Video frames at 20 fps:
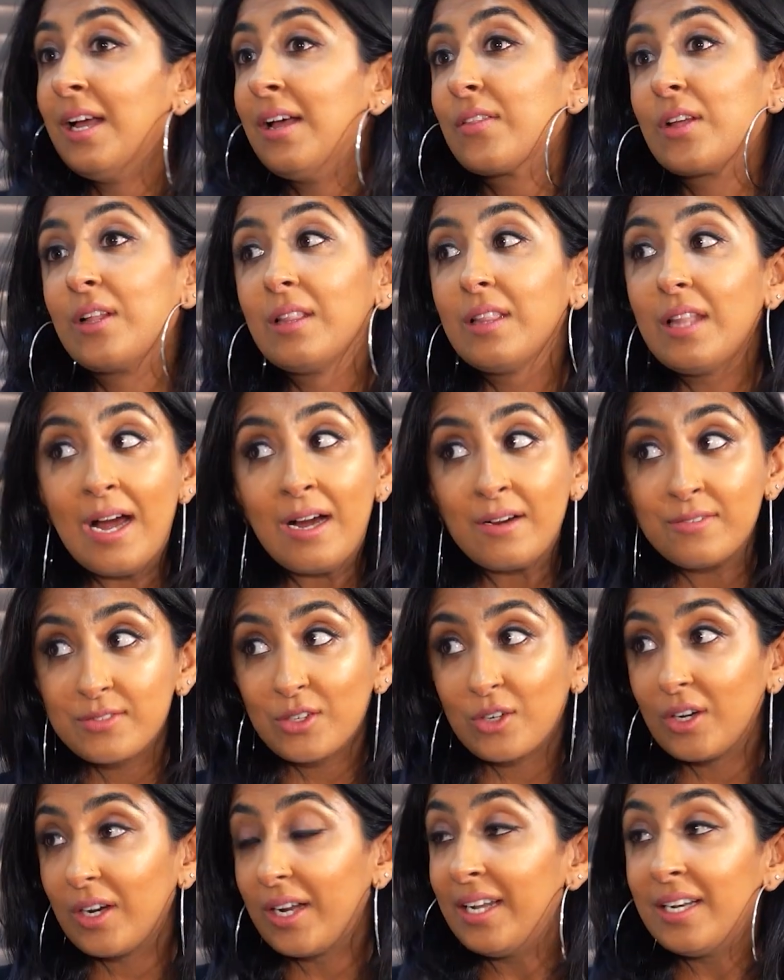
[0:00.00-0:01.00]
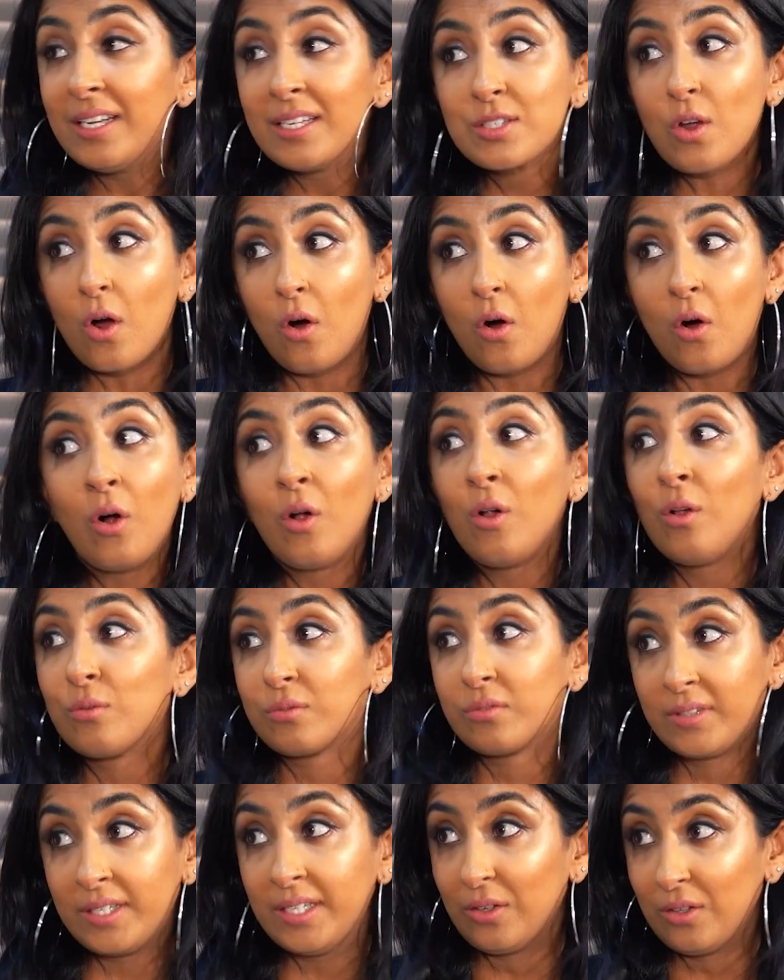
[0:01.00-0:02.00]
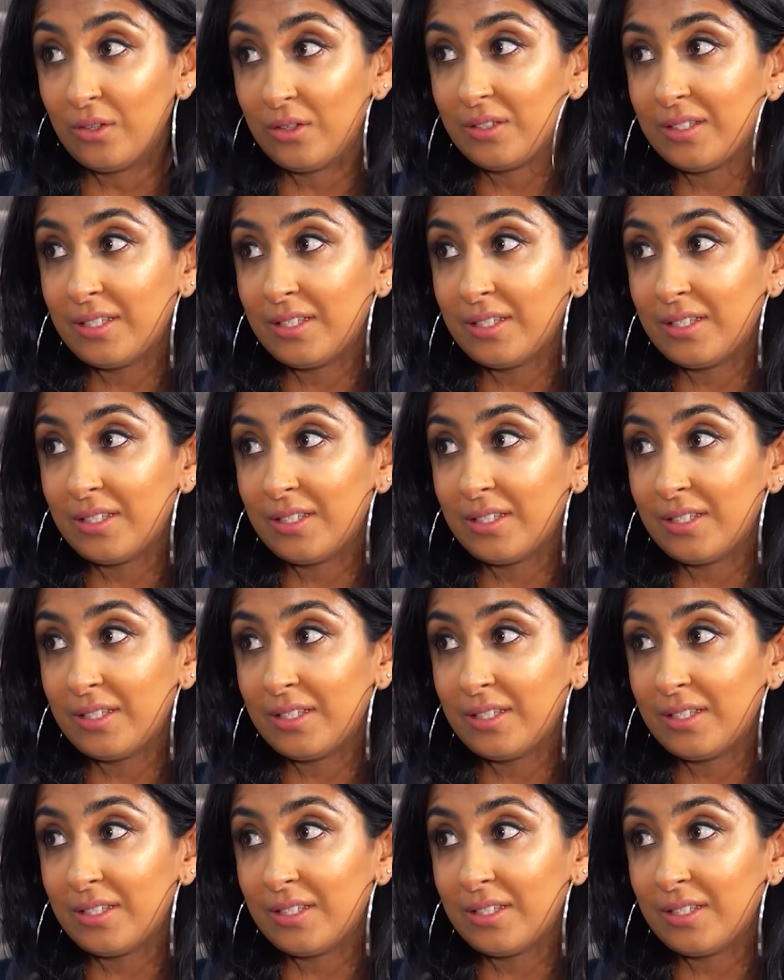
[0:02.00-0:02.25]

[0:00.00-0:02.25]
the laughter, it is all real.